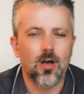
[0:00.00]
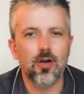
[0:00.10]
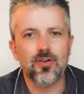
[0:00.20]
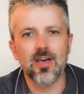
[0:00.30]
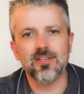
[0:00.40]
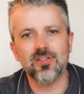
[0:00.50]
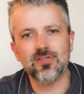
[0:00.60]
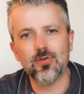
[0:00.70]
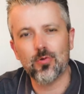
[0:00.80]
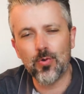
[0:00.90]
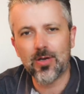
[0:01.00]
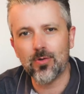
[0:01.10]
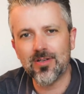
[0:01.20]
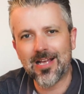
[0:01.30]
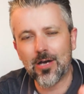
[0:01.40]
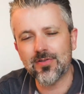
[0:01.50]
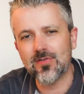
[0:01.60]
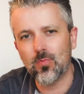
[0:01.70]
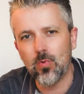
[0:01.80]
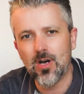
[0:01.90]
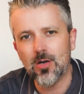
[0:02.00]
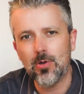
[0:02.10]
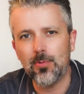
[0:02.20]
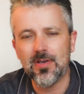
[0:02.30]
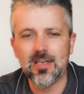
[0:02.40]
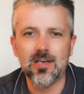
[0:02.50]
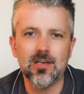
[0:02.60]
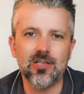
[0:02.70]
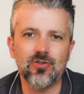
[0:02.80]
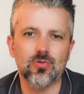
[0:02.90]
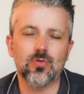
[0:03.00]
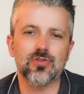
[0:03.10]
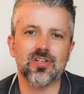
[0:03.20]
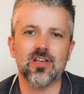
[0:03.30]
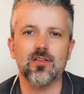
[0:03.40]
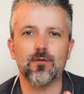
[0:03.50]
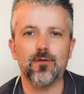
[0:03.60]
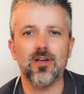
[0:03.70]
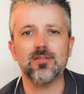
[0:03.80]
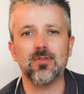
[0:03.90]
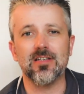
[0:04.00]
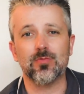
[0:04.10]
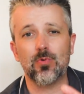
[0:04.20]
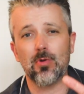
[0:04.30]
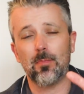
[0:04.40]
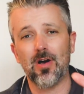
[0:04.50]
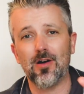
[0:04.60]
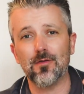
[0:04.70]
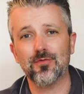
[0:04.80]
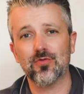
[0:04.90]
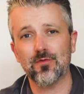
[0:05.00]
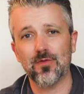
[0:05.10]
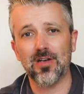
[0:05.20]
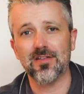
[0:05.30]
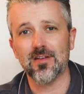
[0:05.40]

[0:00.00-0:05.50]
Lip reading: Okay, just a quick one now as to why we were here in Georgia in the first place. We were part of Traverse